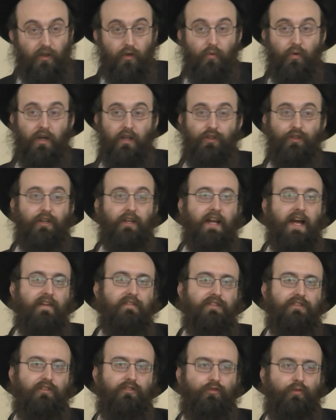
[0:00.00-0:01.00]
Well, you can have
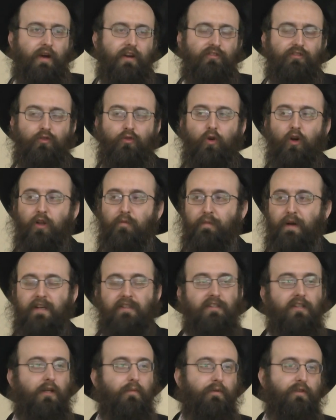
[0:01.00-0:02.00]
a situation called
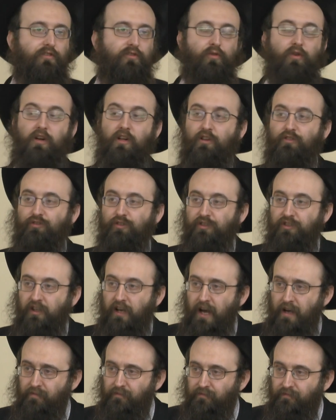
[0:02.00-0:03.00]
Pesach Pasuach al Shus
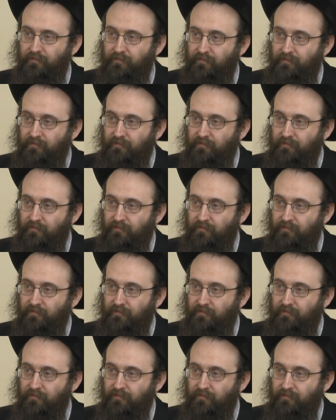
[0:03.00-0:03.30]
Rabim.